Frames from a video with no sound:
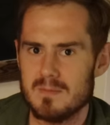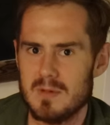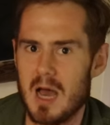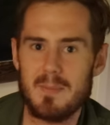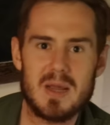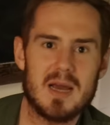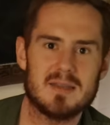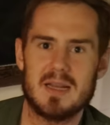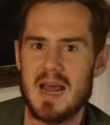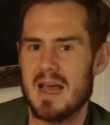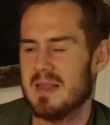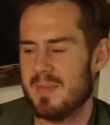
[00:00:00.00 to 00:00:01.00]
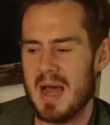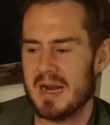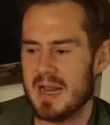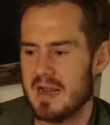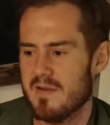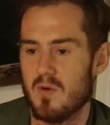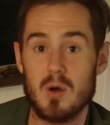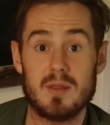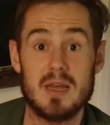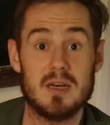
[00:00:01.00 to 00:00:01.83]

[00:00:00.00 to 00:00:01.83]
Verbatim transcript: Not because it had the backing of wealthy